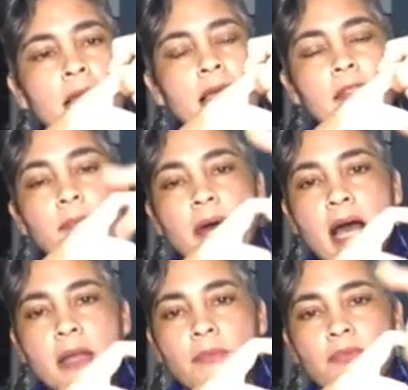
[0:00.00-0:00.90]
And the
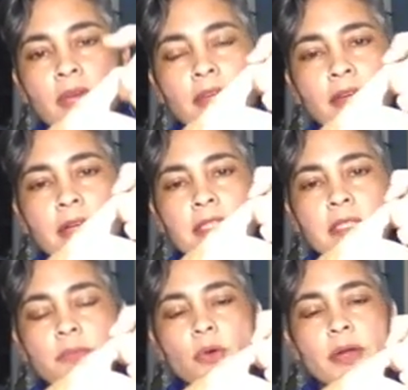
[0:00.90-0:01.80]
bottom finger is
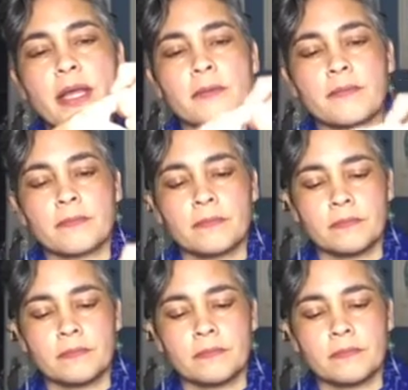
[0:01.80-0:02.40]
supporting.